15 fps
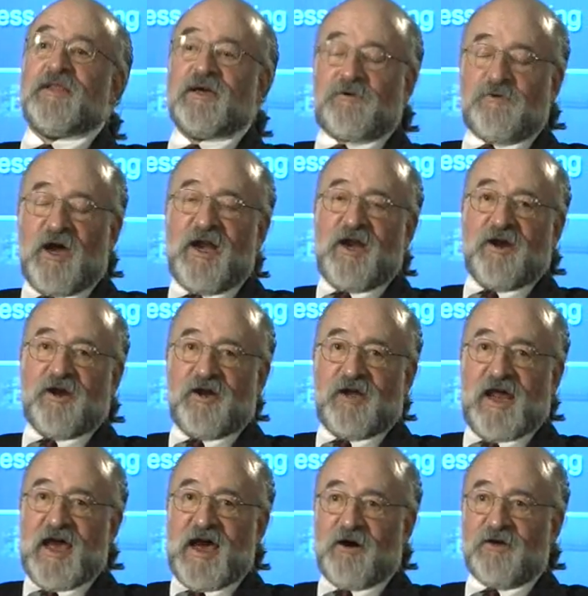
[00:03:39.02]
The creditor
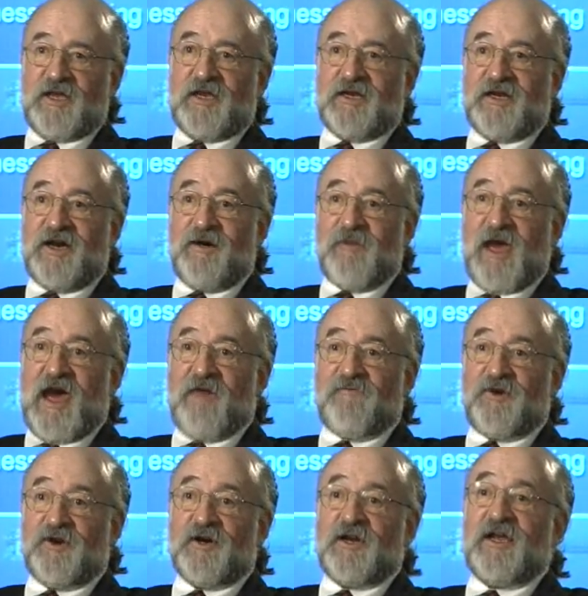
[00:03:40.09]
now can come
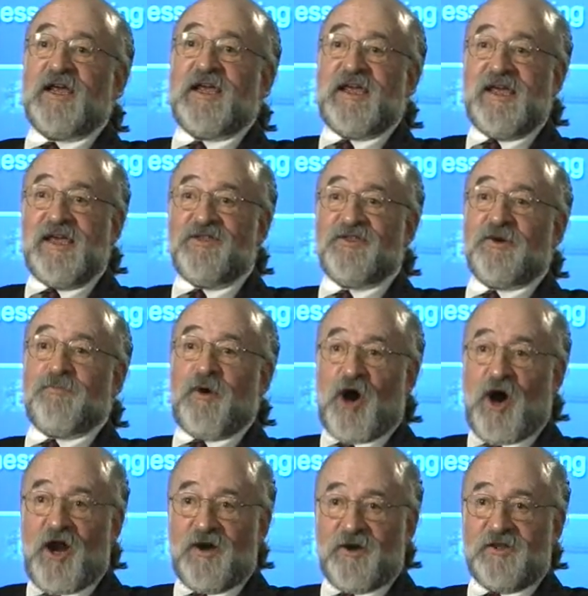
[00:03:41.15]
after either
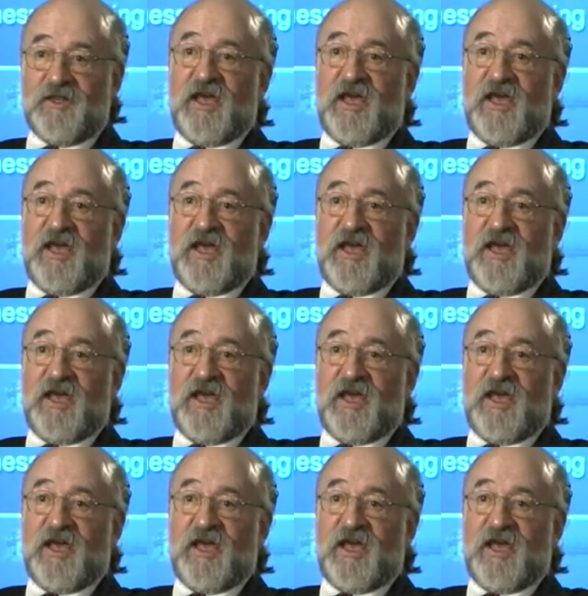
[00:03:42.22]
partner.